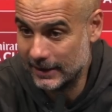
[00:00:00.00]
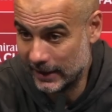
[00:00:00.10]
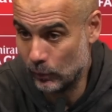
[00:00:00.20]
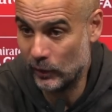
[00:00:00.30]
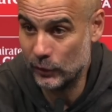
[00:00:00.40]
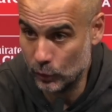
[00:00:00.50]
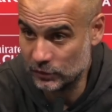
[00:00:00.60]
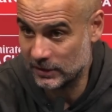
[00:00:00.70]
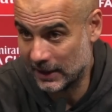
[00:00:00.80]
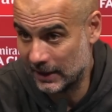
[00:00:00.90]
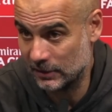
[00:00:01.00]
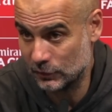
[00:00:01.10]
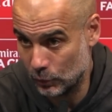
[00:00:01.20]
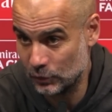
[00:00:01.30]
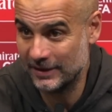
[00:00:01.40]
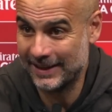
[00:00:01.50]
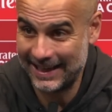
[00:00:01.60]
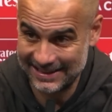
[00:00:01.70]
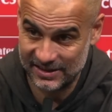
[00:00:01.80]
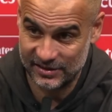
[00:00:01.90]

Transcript: And when you lose the titles, you lose in the last